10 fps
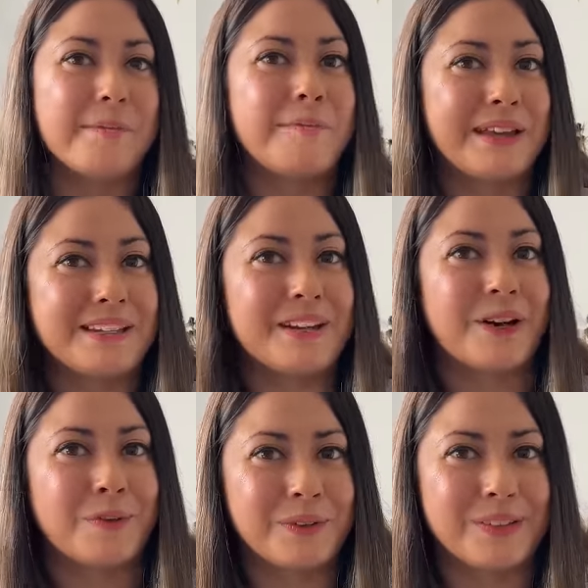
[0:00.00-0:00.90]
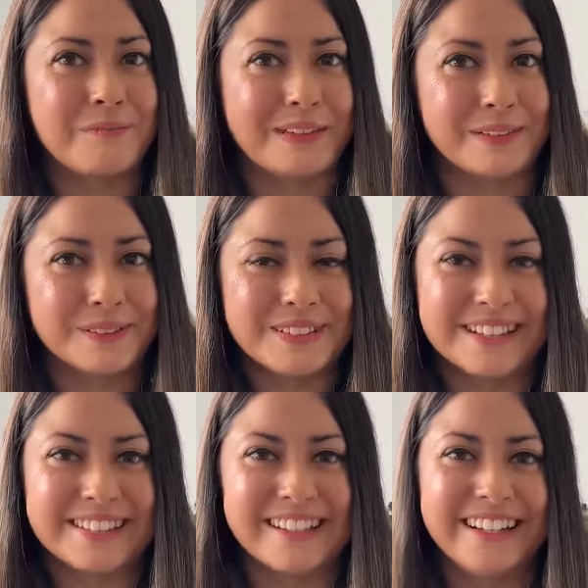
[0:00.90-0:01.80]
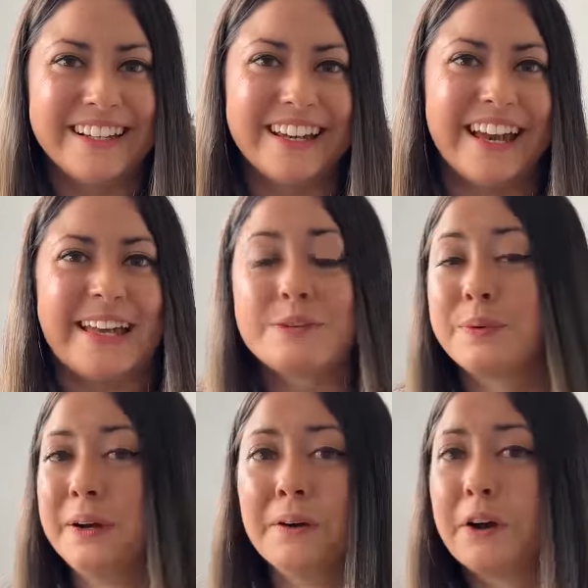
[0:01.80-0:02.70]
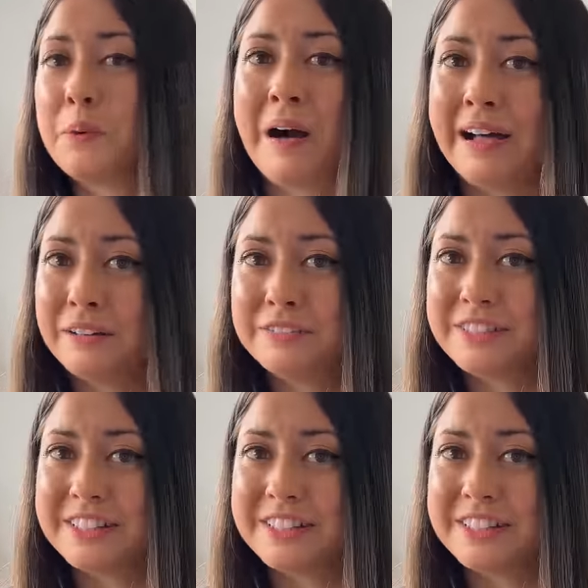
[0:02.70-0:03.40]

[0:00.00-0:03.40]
Bendigo Woollen Mills. And we all go wild for